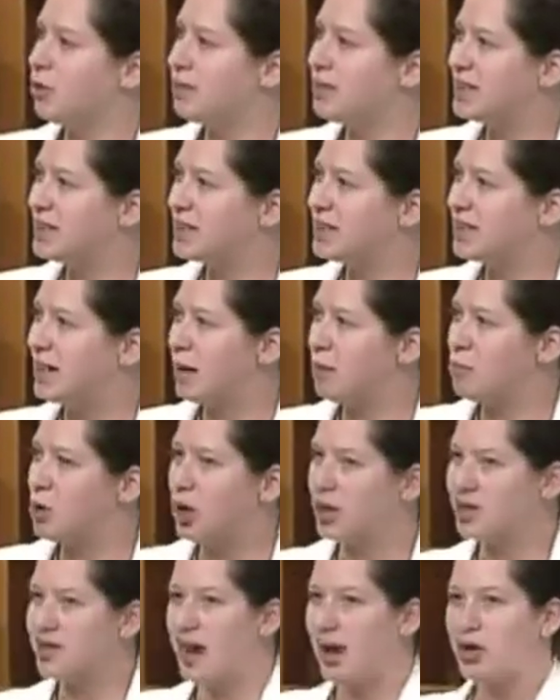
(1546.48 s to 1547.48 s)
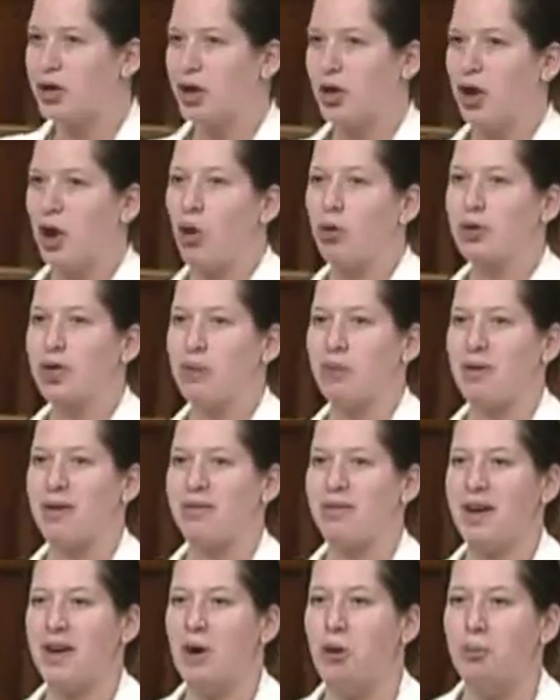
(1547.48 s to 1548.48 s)
will someone give up
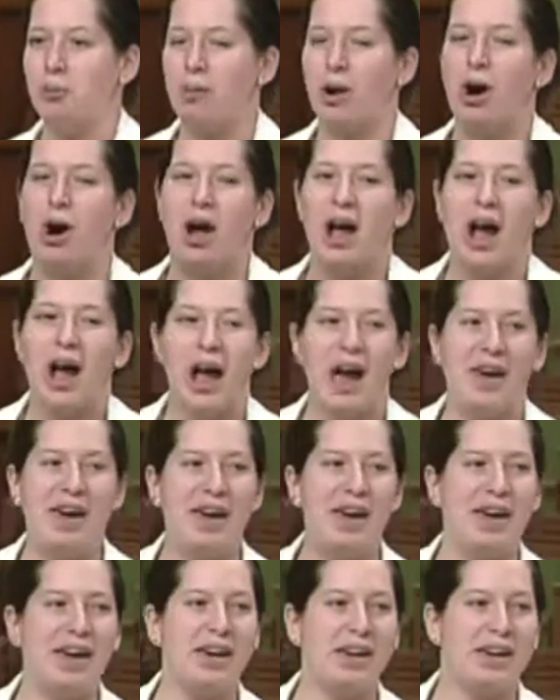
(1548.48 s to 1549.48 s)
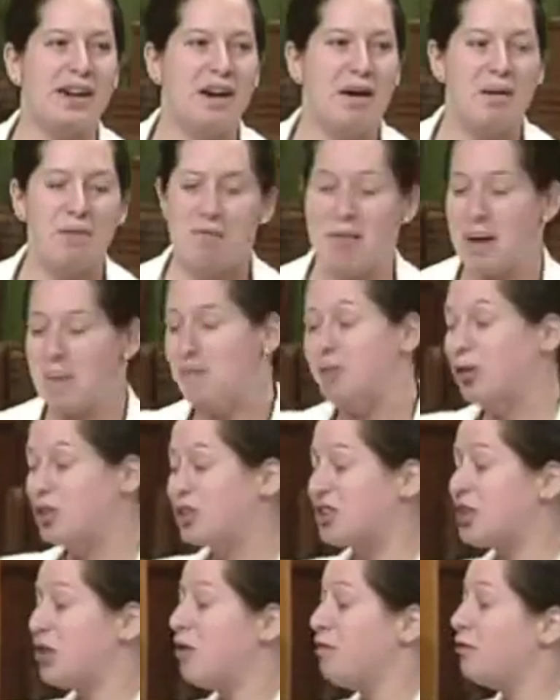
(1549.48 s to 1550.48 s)
using these weapons if someone else
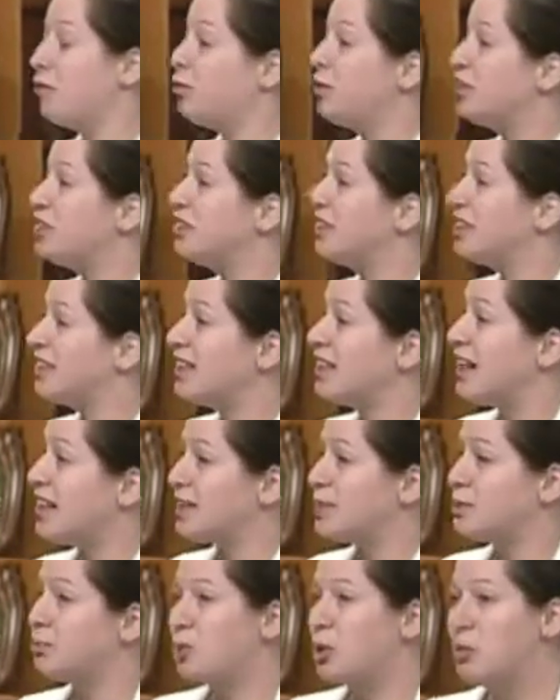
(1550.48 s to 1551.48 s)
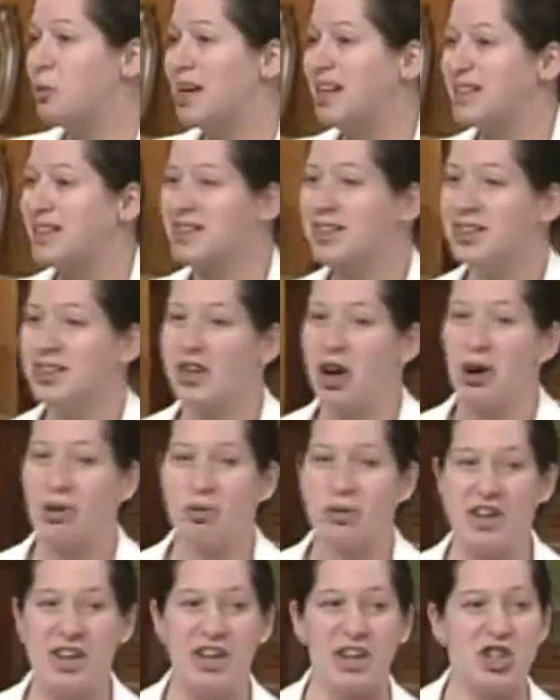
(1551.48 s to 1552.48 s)
doesn't? And for
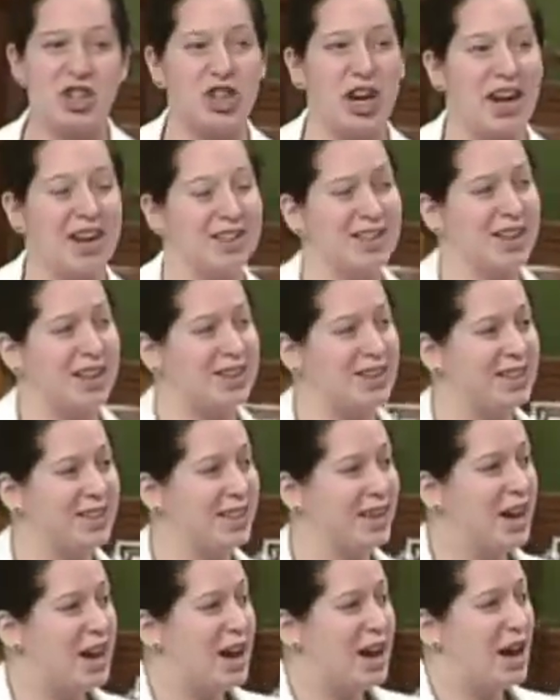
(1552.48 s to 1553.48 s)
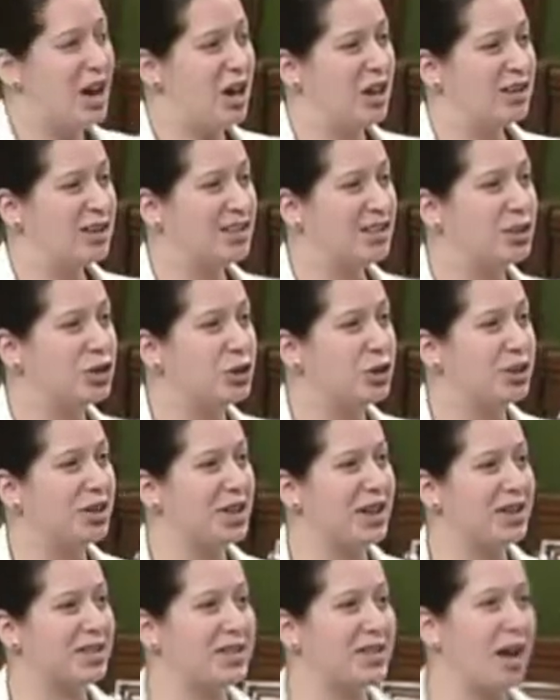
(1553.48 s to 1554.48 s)
that, we have to use diplomacy.
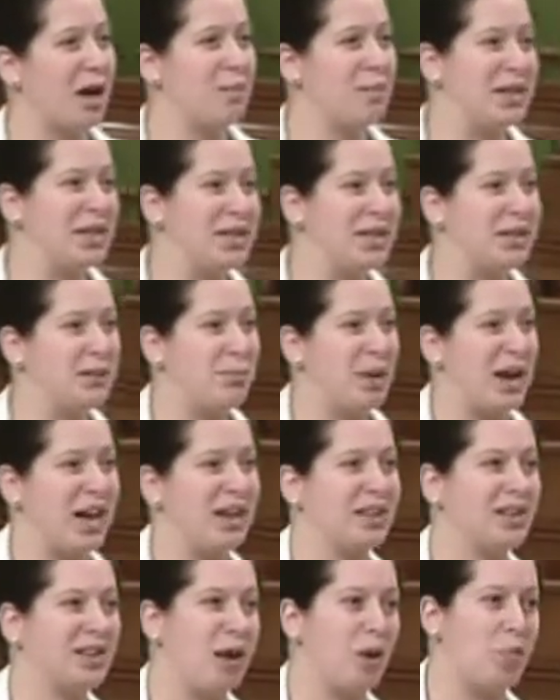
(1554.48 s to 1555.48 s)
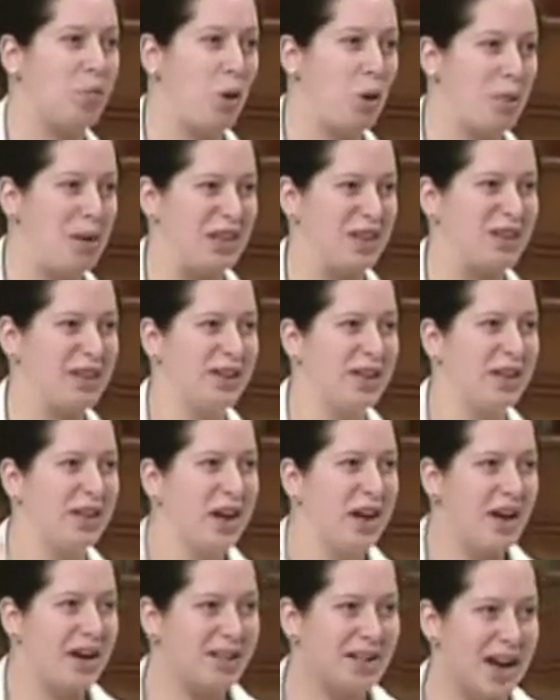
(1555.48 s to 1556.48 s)
And therefore, people discuss,
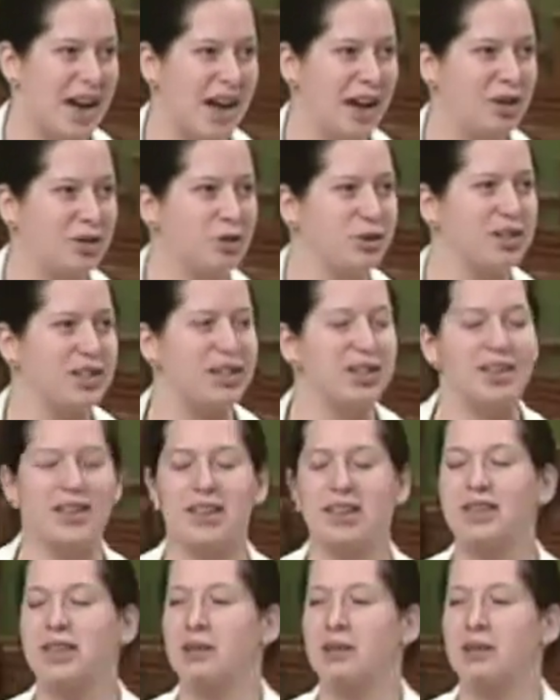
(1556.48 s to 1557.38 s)
for example,